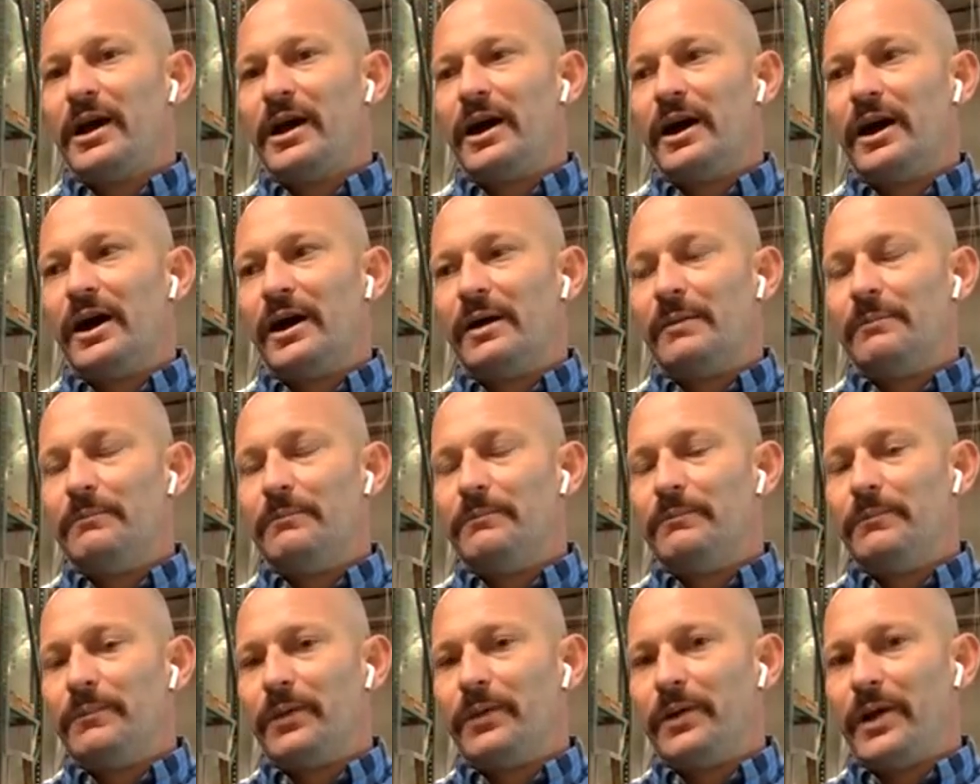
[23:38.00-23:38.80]

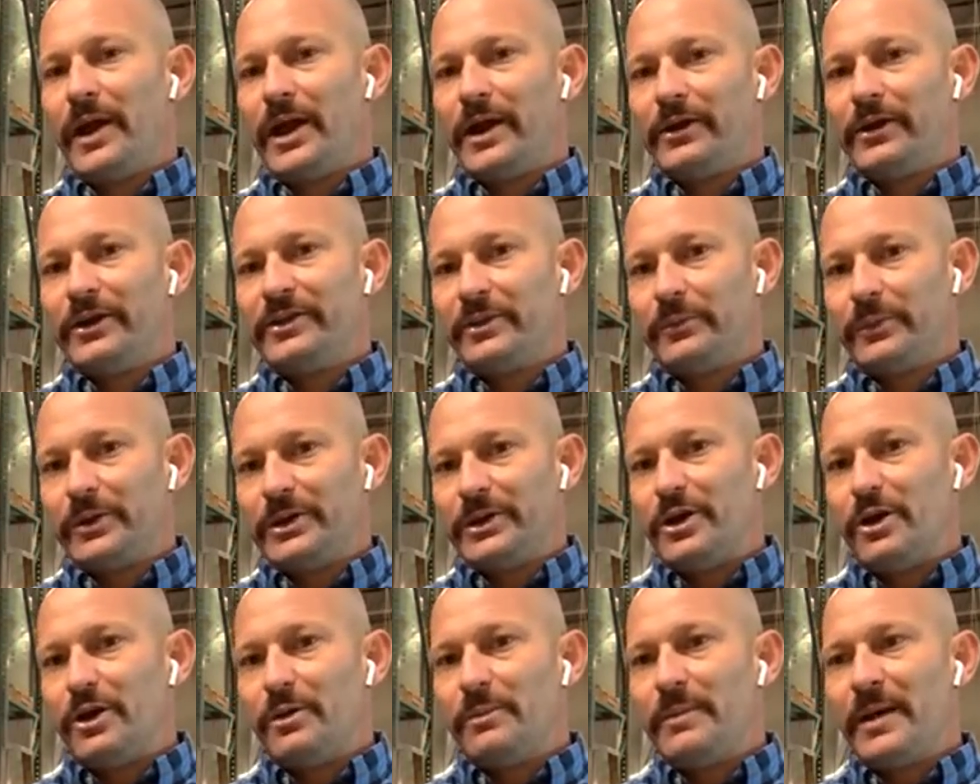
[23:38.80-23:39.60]
area that we
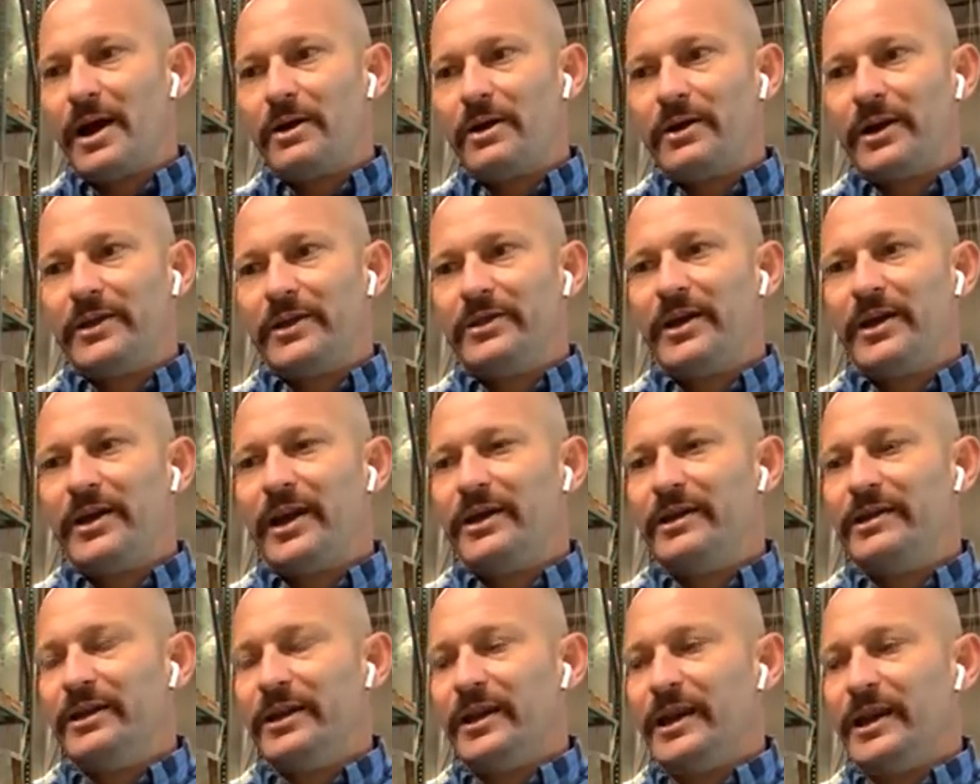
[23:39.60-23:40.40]
know about, and
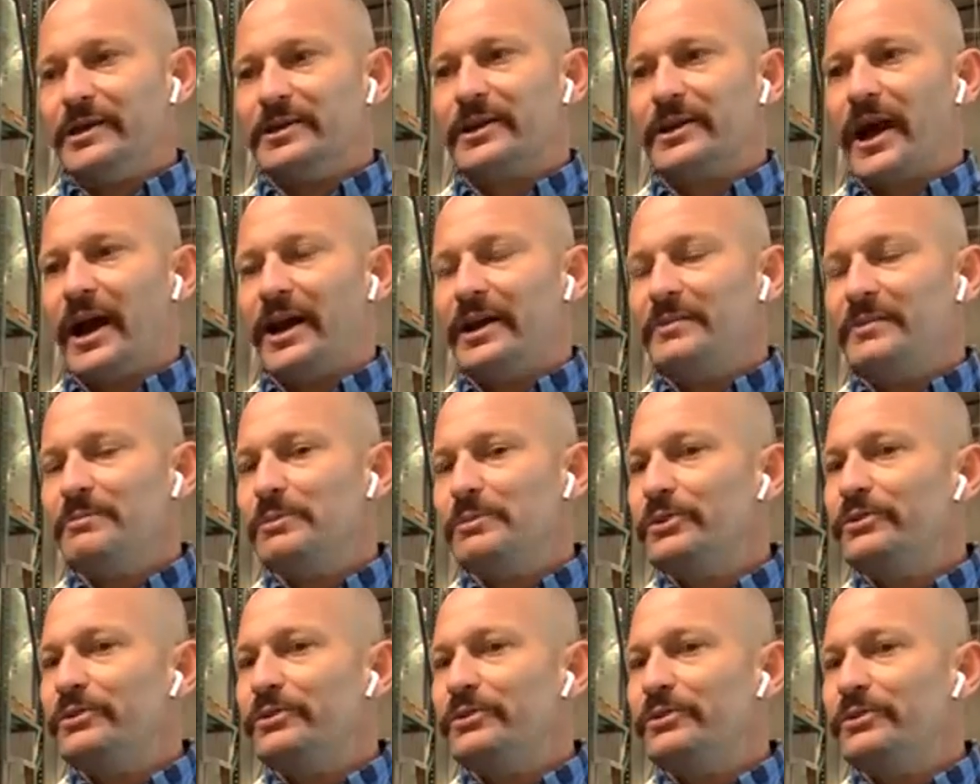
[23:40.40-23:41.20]
then it kind of
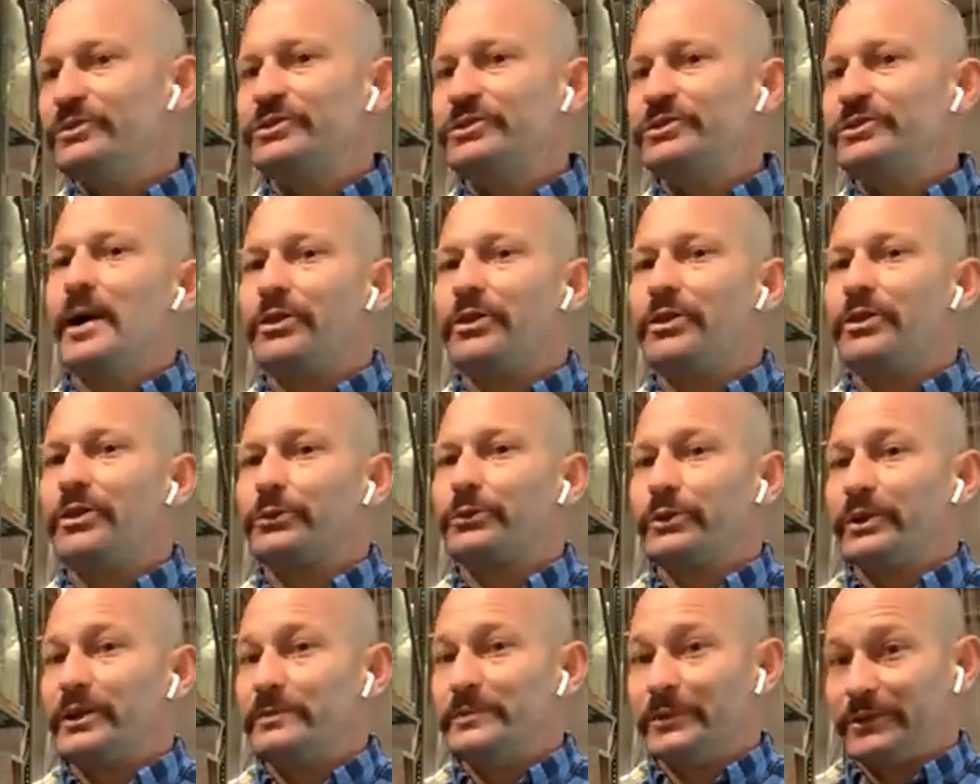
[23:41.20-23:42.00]
moves to about
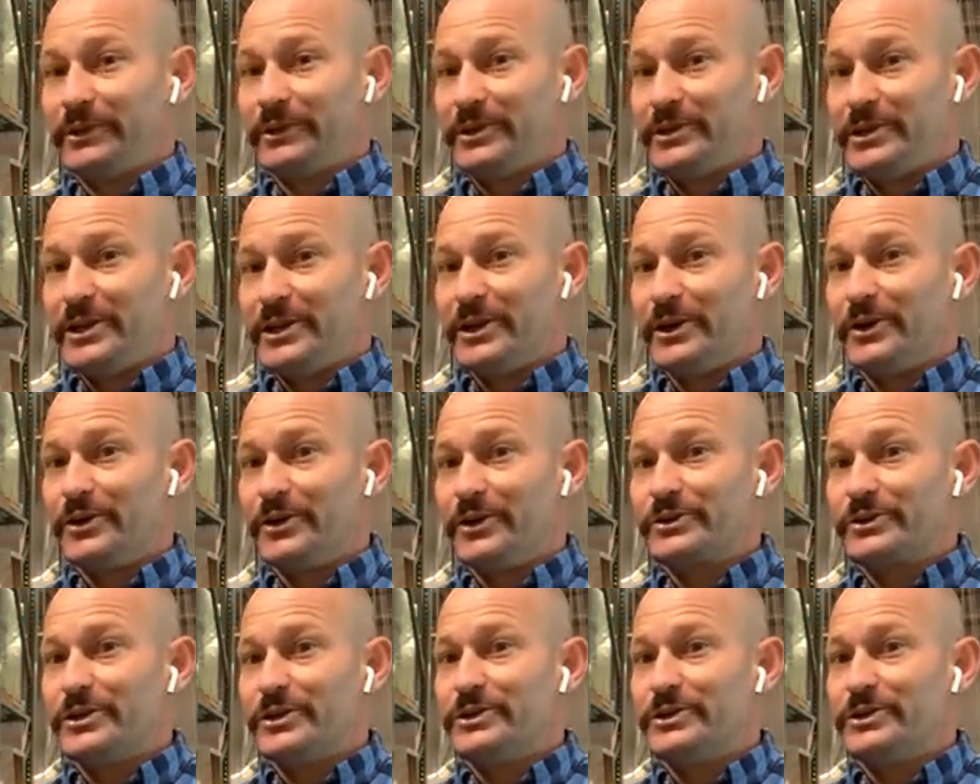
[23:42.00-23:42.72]
3 million years.